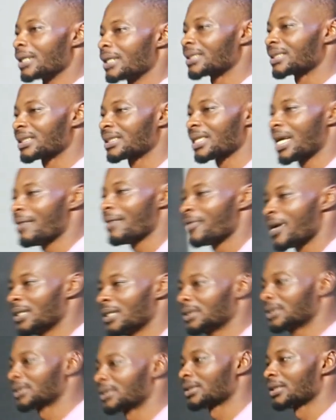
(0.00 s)
to the
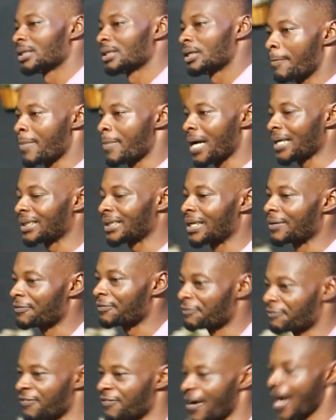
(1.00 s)
servants? The man
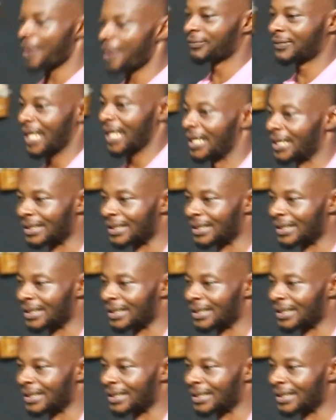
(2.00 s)
gave five